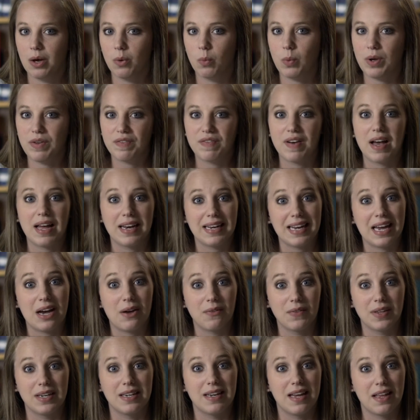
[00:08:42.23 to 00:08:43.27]
we find
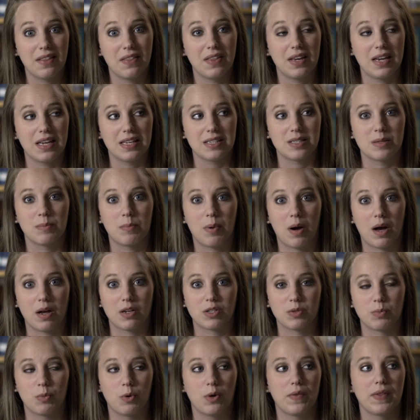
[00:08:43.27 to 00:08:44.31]
out that nothing is
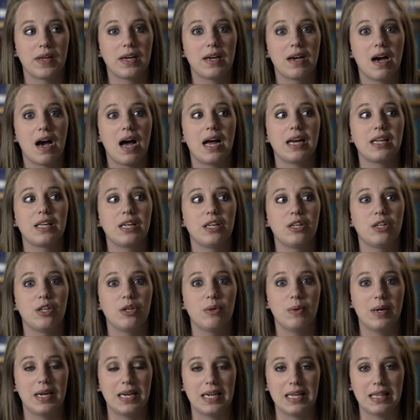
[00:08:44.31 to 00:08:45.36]
impossible and that God can
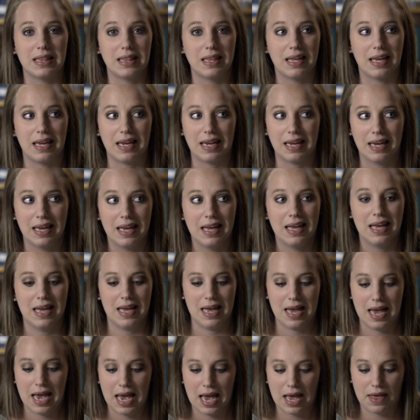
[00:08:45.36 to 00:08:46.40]
do anything.
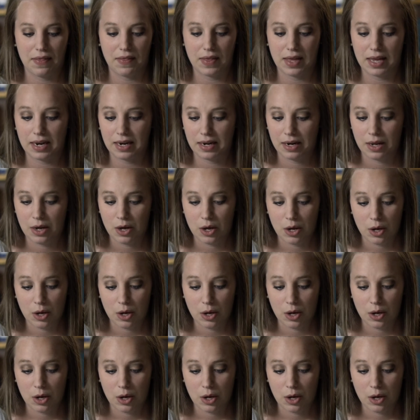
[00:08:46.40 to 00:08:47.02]
And that